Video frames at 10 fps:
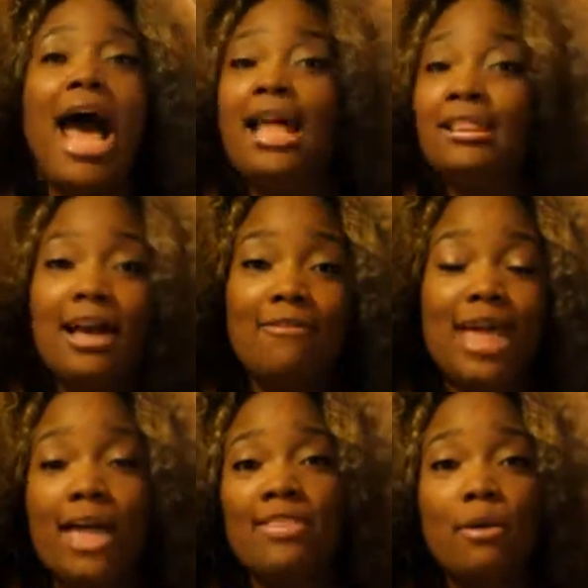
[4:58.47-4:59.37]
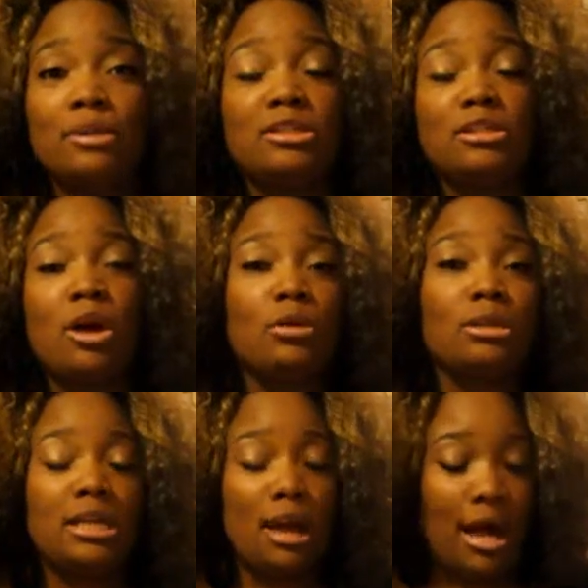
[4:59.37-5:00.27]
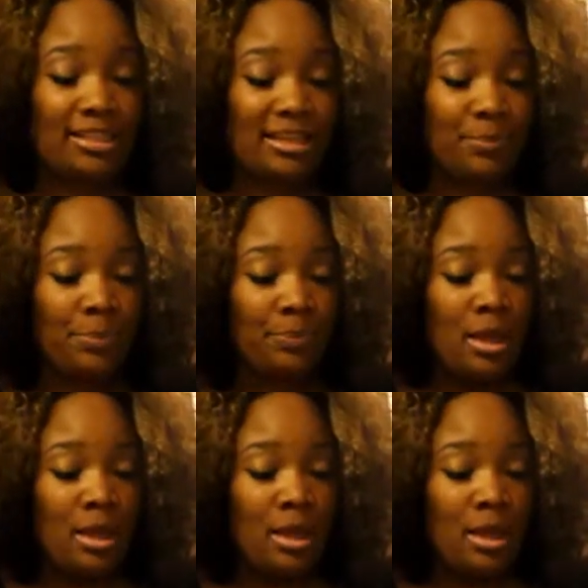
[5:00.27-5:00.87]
I love that. That was totally awesome.